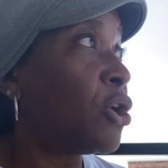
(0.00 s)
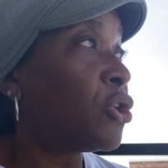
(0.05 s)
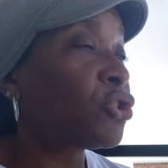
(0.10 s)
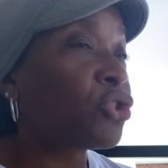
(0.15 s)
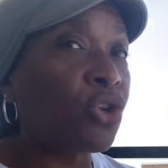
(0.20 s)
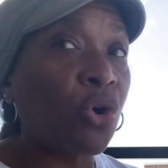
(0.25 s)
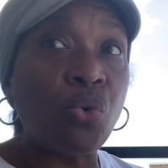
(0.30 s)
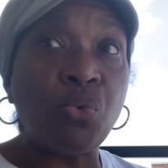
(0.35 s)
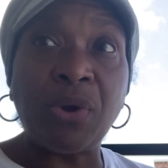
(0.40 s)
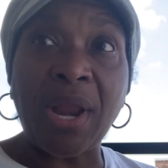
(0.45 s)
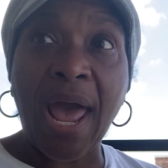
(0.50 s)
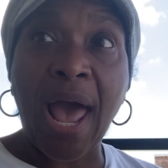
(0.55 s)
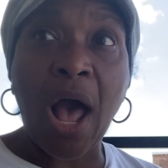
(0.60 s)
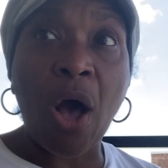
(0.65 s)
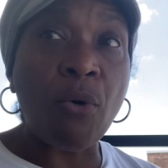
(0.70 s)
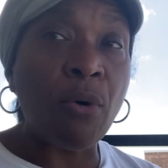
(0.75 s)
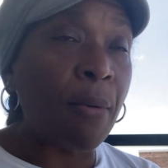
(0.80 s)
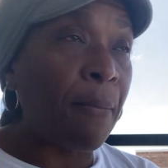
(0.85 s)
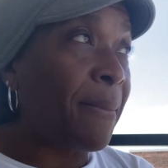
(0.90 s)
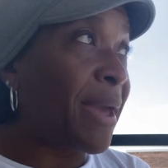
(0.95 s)
So
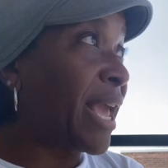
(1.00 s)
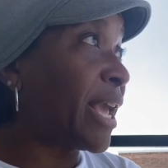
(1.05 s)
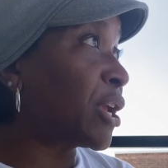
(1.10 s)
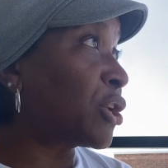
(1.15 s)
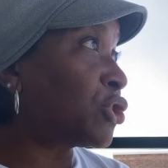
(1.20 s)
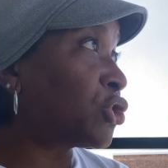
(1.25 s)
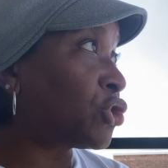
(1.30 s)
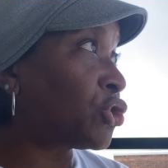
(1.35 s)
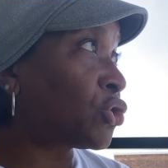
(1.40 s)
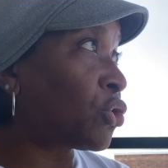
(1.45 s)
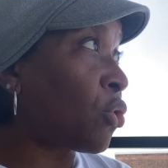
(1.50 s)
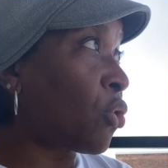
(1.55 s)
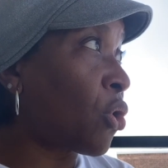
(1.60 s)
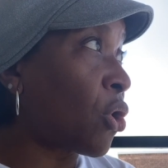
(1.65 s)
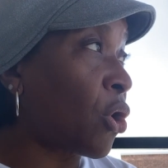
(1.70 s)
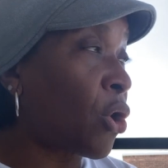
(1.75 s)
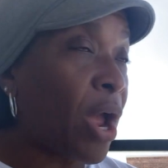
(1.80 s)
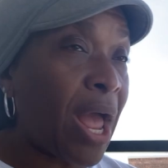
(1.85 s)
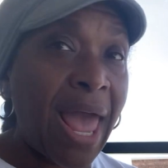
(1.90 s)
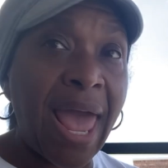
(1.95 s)
now I'm making
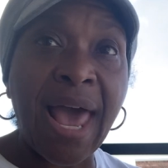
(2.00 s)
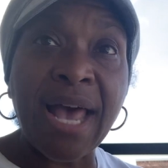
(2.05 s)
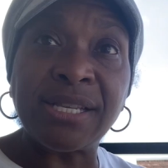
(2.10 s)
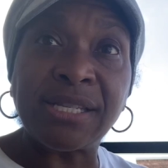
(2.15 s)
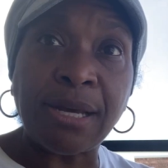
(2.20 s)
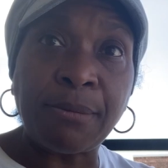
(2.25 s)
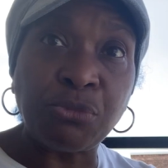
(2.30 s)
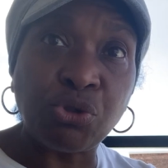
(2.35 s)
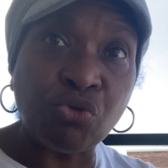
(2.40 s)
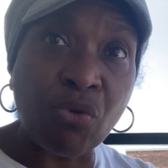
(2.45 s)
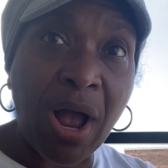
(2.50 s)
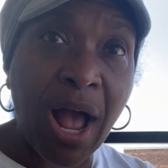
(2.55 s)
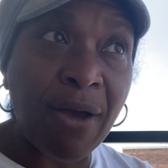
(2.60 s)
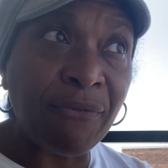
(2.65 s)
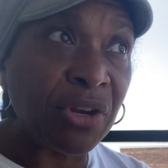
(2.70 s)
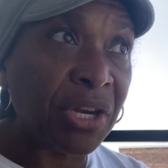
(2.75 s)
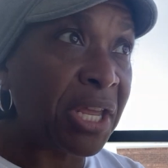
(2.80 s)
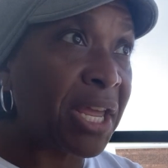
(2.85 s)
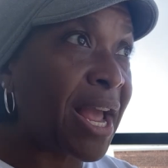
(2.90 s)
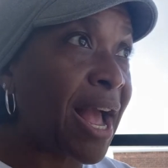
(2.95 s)
sure as I'm
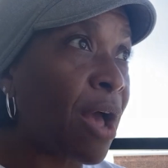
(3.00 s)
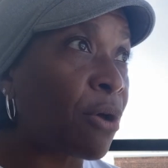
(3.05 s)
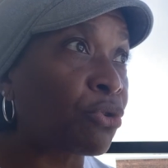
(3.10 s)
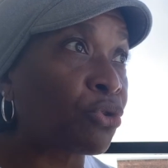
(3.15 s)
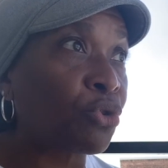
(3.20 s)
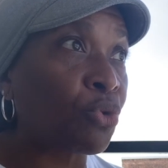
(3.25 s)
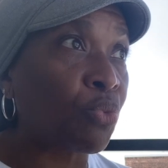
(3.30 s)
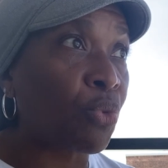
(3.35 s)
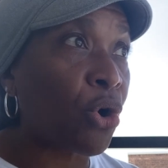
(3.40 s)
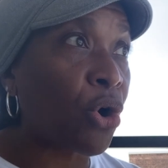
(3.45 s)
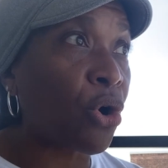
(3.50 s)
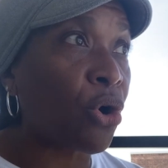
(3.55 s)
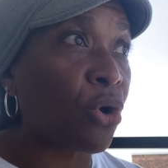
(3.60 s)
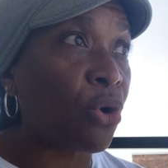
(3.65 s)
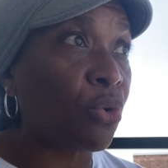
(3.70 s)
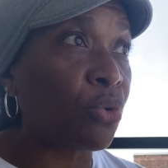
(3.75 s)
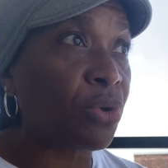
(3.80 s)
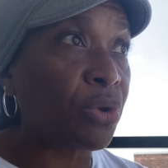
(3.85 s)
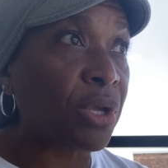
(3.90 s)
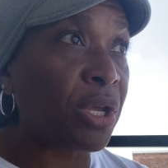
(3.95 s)
driving here out in the
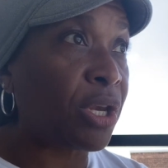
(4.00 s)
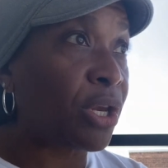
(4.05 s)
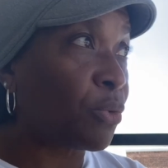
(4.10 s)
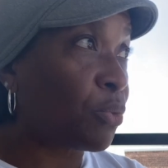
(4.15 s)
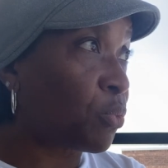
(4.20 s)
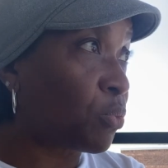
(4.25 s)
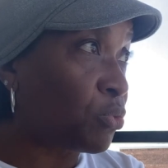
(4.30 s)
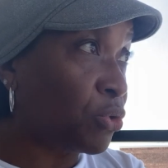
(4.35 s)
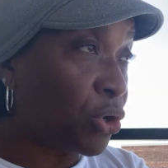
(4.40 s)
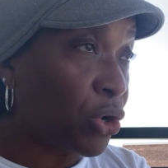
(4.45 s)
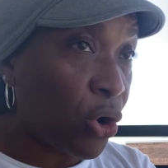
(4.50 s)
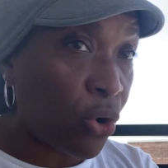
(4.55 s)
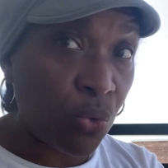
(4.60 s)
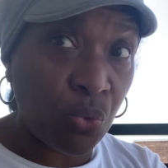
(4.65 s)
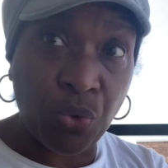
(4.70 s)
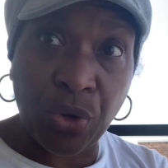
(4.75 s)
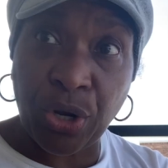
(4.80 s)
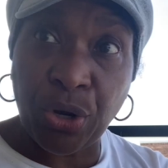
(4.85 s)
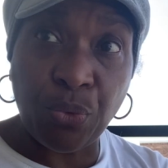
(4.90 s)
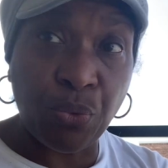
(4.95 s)
world, in the you know,
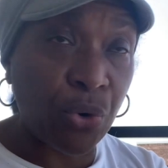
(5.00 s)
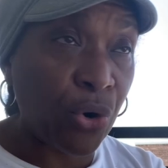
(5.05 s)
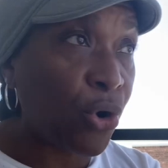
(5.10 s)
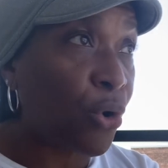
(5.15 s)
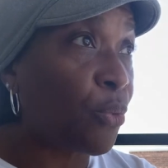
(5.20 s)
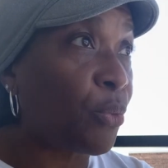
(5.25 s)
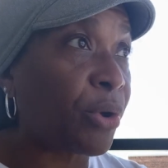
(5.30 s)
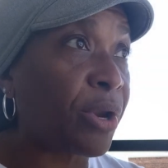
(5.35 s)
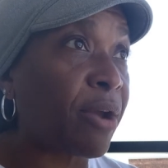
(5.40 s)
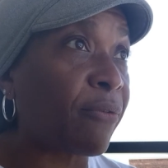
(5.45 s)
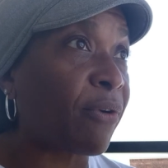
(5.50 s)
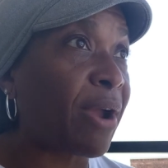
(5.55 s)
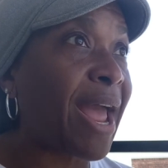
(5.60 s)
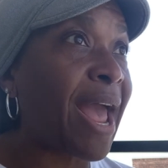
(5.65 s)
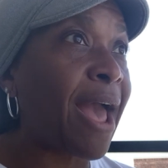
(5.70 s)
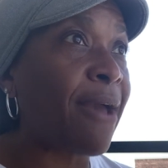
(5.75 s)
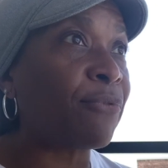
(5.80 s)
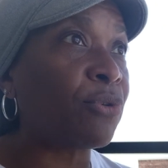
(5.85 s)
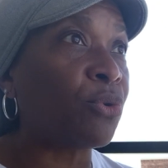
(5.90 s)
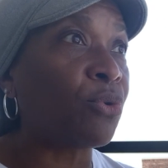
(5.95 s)
in the world, whatever
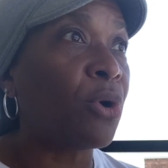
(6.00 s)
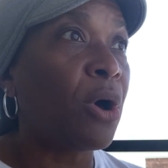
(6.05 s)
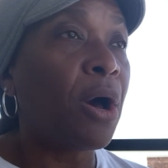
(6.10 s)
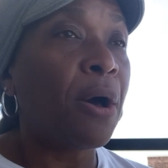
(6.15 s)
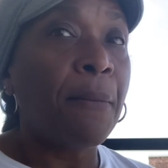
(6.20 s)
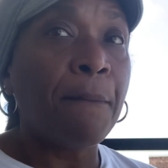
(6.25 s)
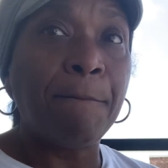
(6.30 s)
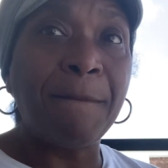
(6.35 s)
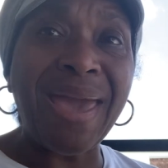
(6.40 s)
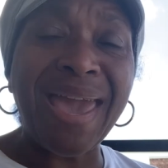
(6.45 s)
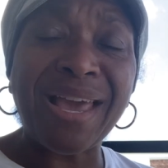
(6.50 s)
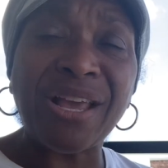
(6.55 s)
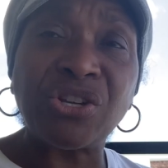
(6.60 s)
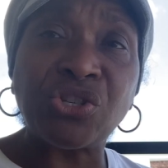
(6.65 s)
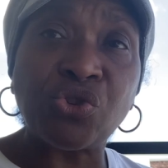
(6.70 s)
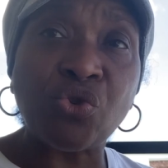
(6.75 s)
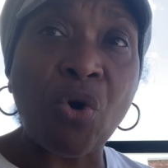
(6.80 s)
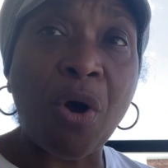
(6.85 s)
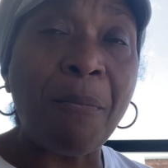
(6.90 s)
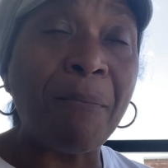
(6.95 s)
have you, making
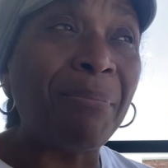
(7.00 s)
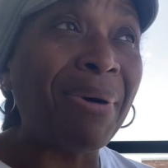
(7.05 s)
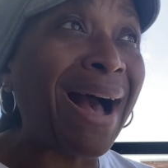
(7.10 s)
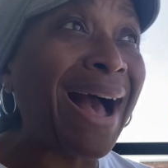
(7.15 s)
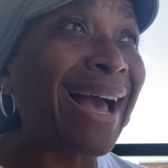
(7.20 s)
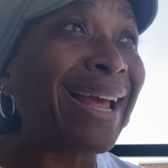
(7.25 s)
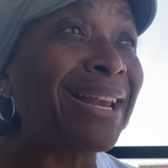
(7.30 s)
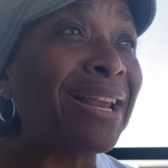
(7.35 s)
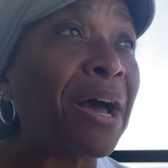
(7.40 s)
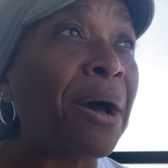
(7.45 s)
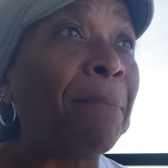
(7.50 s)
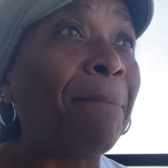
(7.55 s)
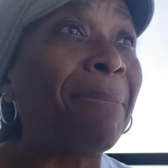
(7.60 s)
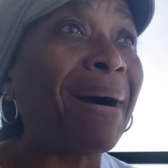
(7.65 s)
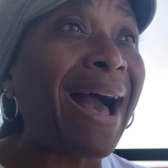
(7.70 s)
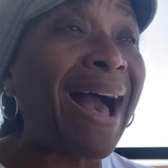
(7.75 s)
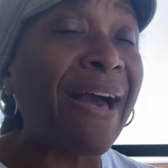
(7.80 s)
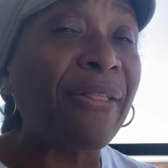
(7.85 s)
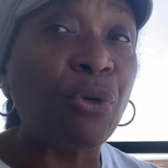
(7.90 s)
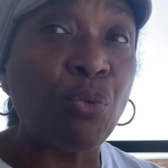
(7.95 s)
sure I'm abiding
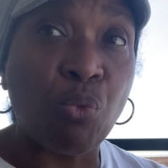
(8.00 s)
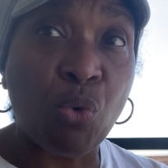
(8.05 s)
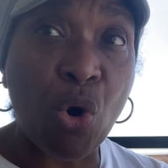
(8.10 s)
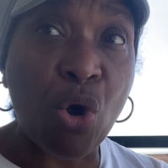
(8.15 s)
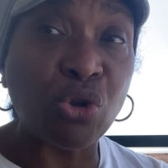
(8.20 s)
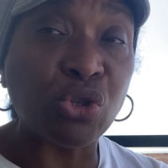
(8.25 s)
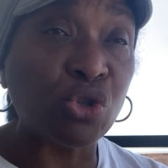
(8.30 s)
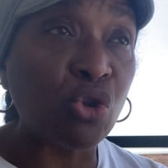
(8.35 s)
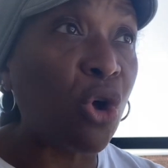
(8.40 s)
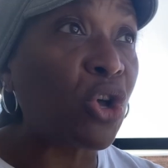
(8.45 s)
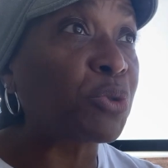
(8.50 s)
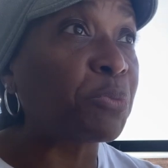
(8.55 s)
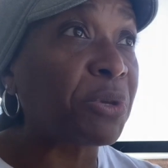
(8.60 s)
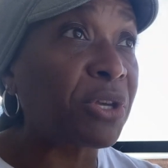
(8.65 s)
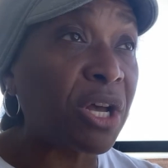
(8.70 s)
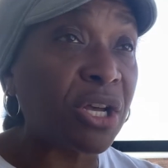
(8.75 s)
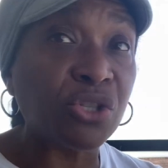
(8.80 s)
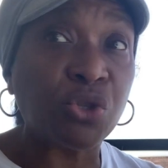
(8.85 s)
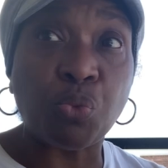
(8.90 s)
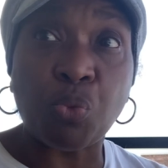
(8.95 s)
by the world's laws
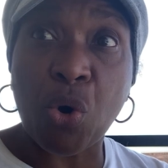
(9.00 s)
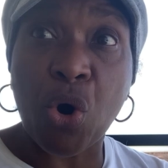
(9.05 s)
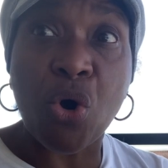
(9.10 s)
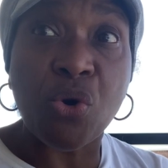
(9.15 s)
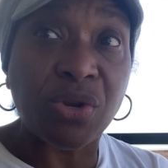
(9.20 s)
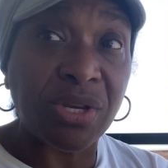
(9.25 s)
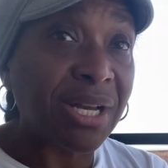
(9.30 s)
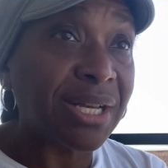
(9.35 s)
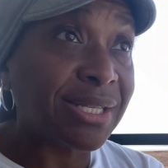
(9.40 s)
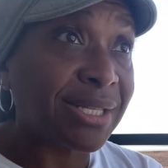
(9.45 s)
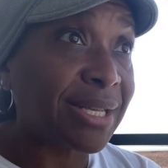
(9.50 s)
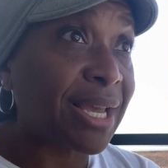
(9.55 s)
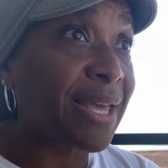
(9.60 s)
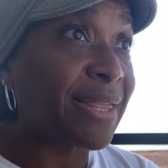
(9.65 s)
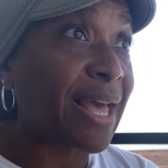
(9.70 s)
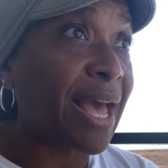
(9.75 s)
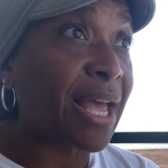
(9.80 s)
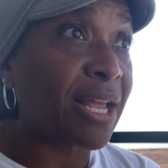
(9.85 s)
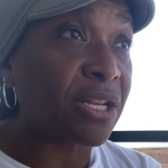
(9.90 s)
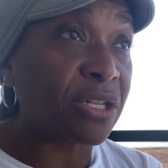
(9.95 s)
because the word does say
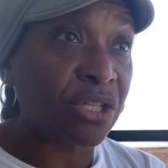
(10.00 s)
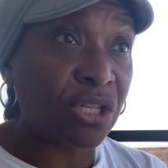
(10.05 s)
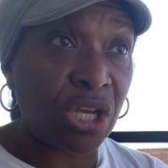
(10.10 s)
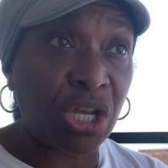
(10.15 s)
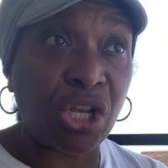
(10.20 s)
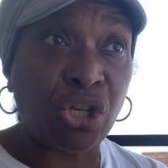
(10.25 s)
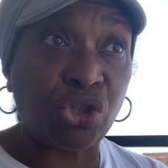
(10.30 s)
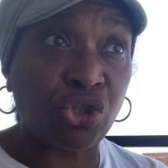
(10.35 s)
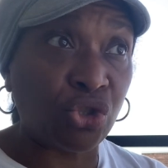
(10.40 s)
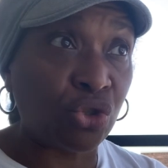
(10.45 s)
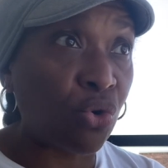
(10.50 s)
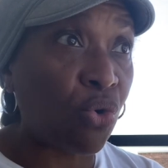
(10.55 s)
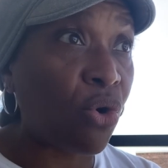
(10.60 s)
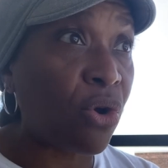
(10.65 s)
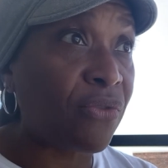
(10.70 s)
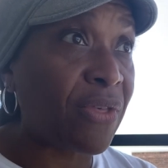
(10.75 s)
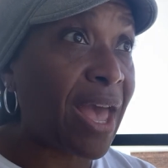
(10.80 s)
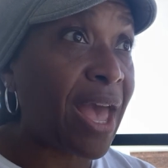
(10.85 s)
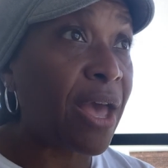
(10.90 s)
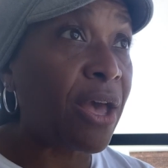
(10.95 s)
that to
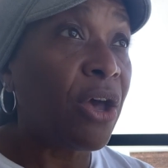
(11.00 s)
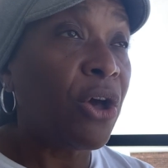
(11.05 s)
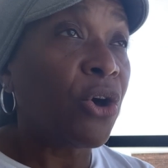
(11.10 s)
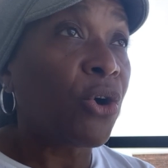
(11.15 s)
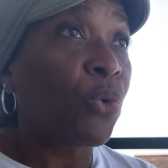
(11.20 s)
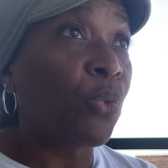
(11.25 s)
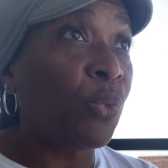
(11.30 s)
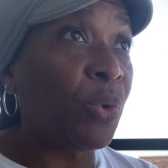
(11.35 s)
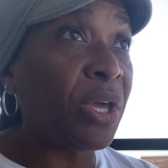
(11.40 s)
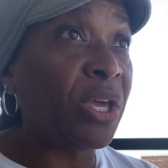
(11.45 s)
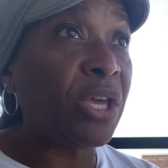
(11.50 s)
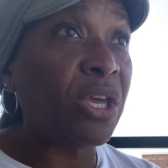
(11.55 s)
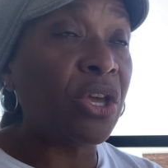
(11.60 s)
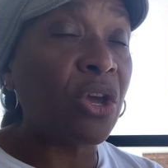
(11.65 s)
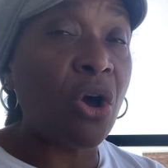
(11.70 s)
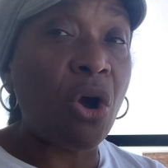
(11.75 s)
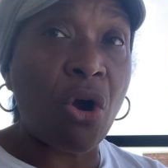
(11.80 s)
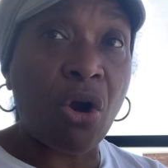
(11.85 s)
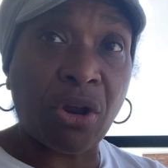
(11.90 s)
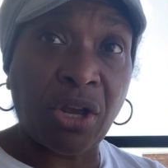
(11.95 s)
ensure that
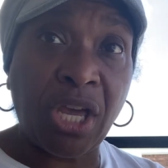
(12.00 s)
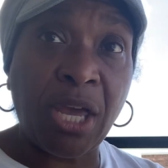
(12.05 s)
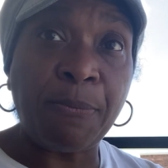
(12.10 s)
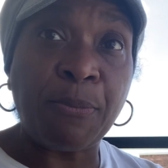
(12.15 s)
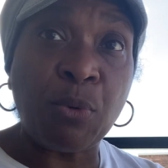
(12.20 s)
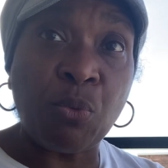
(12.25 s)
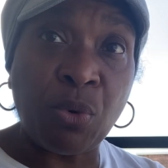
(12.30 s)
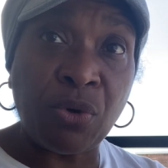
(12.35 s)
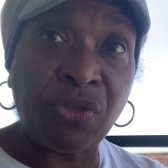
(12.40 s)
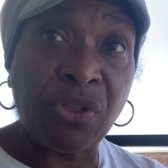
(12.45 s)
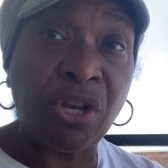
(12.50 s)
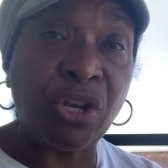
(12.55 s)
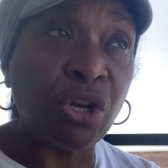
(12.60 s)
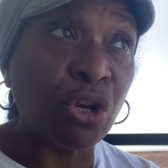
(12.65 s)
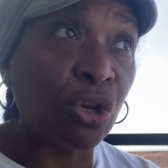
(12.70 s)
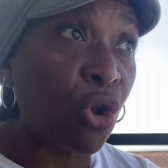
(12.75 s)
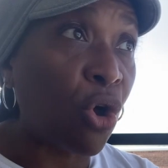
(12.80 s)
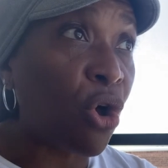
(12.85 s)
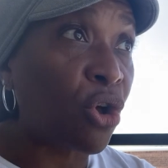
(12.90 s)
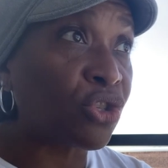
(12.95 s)
we are keeping within the
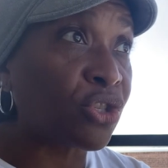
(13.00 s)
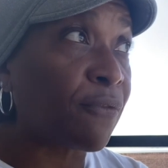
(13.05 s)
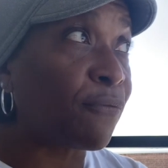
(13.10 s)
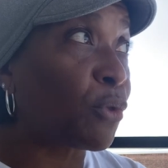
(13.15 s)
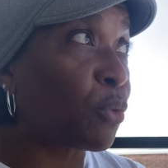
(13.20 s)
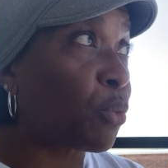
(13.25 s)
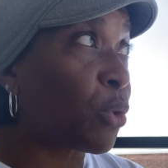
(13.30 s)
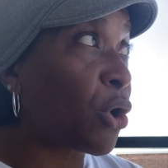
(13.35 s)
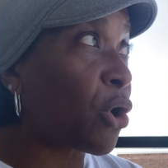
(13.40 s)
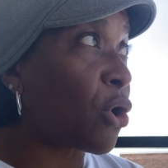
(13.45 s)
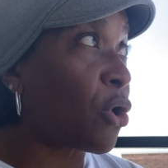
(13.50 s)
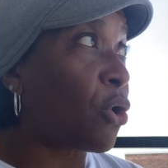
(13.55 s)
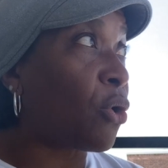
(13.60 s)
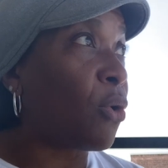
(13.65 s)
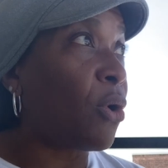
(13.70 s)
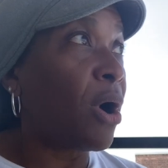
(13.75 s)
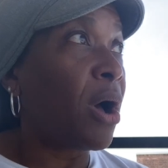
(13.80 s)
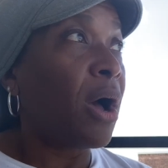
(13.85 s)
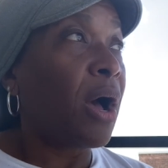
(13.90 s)
laws of the world.